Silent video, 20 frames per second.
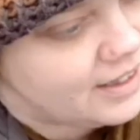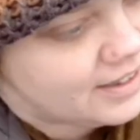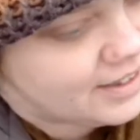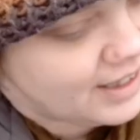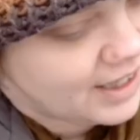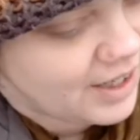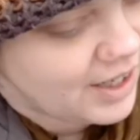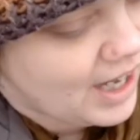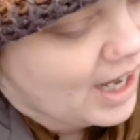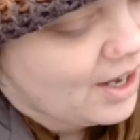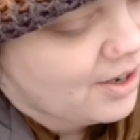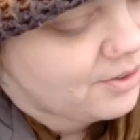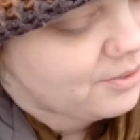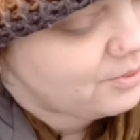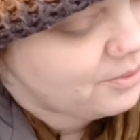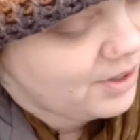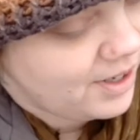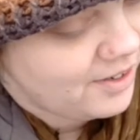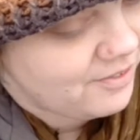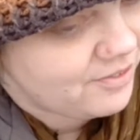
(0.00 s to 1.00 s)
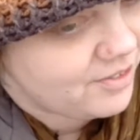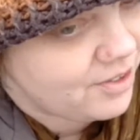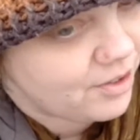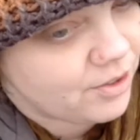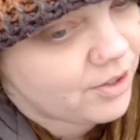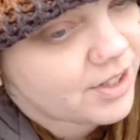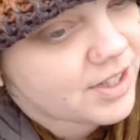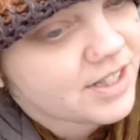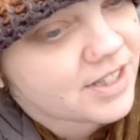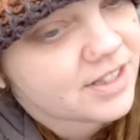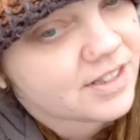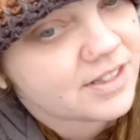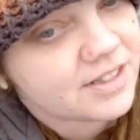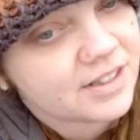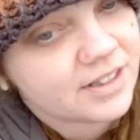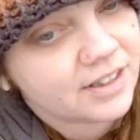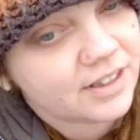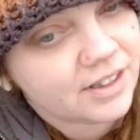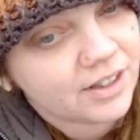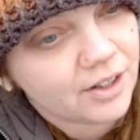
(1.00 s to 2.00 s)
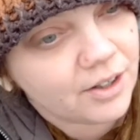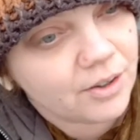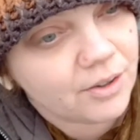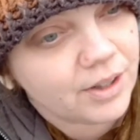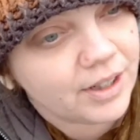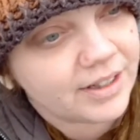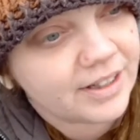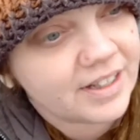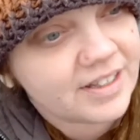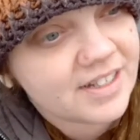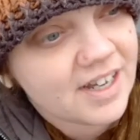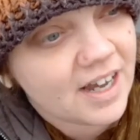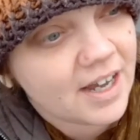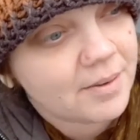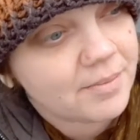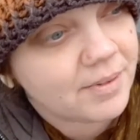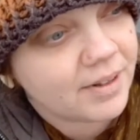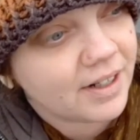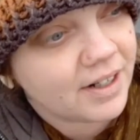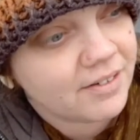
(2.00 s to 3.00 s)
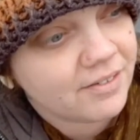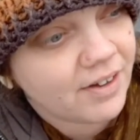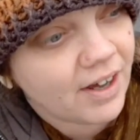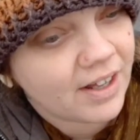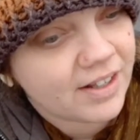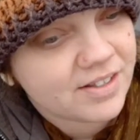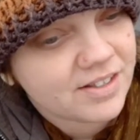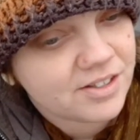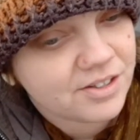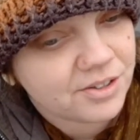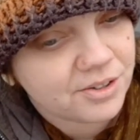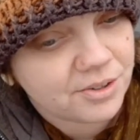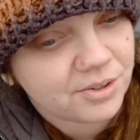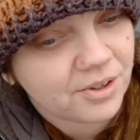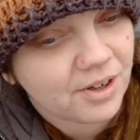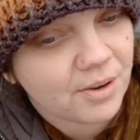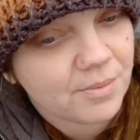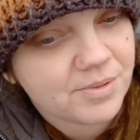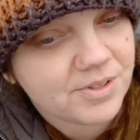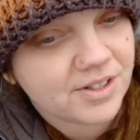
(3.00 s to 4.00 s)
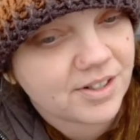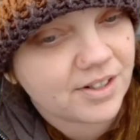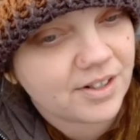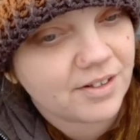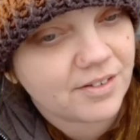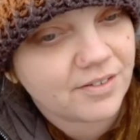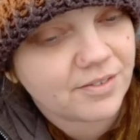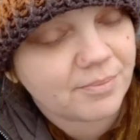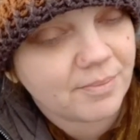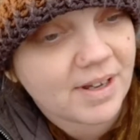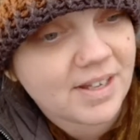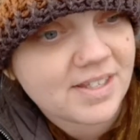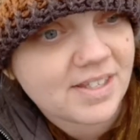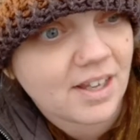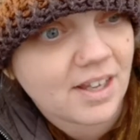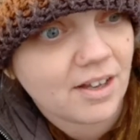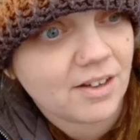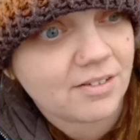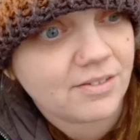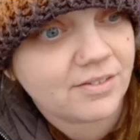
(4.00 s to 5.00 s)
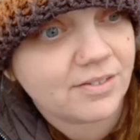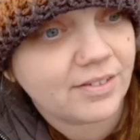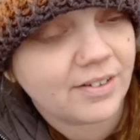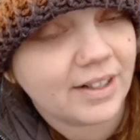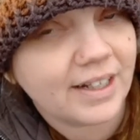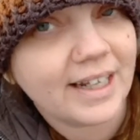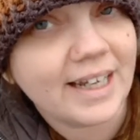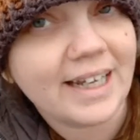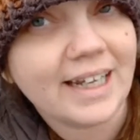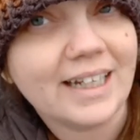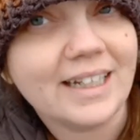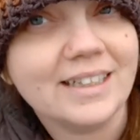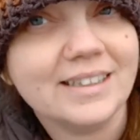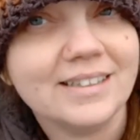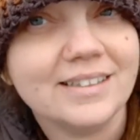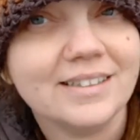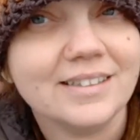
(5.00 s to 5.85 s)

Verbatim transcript: like how what I've noticed, you know, in the time that I've had to observe myself and